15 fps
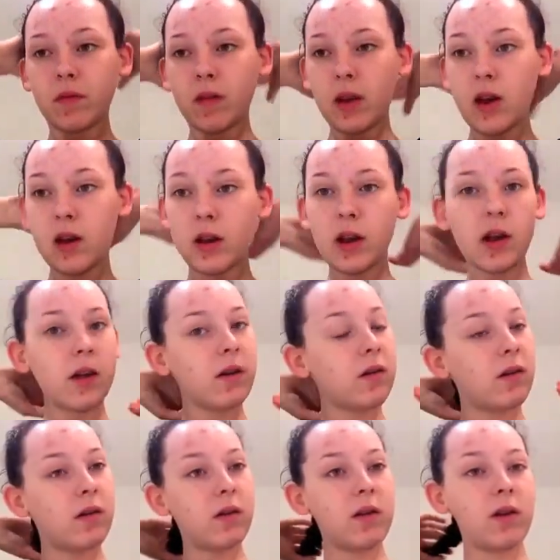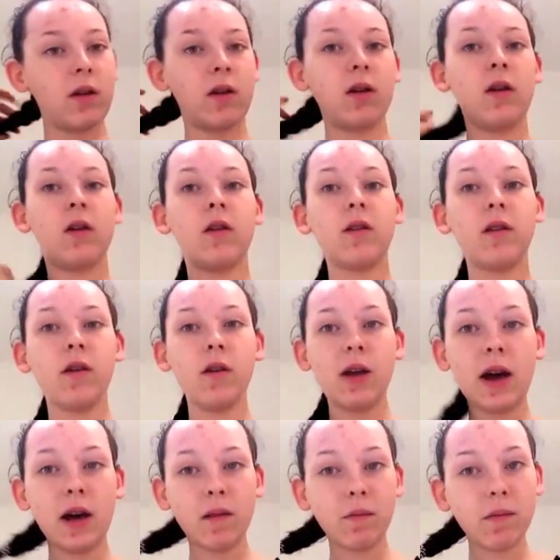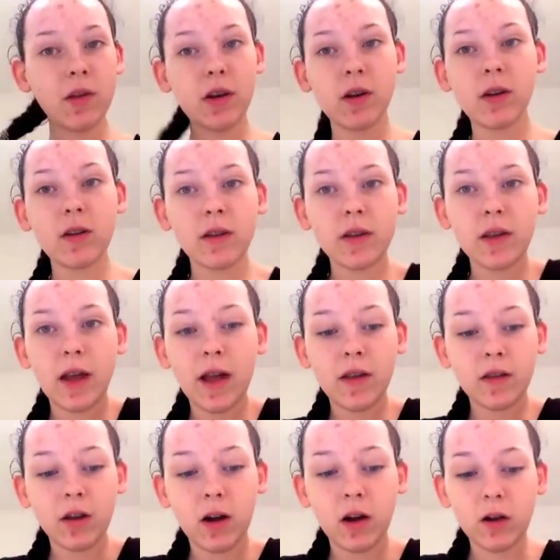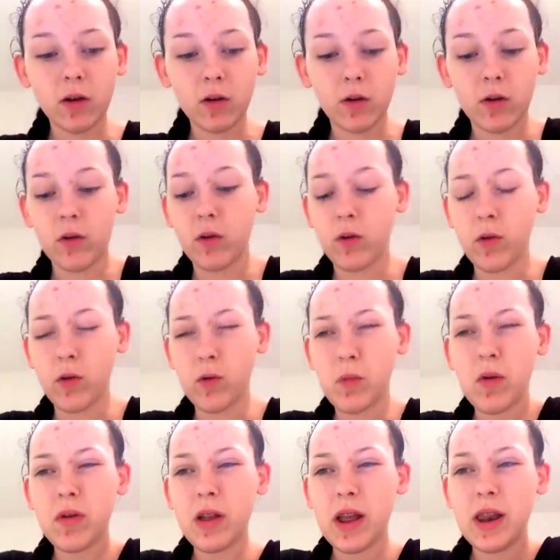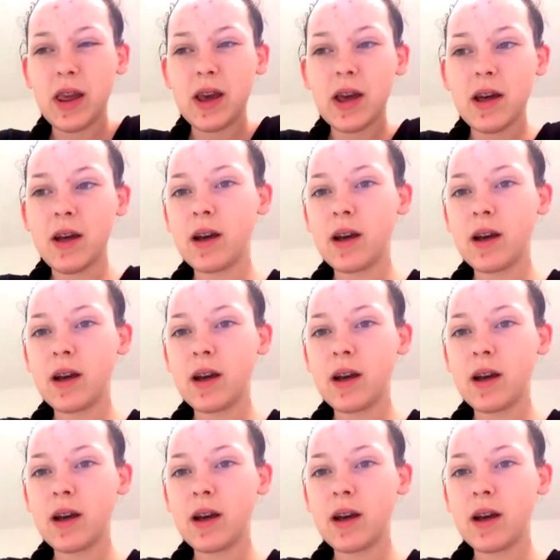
And yeah, so yeah, you can do this hairstyle on almost any hair.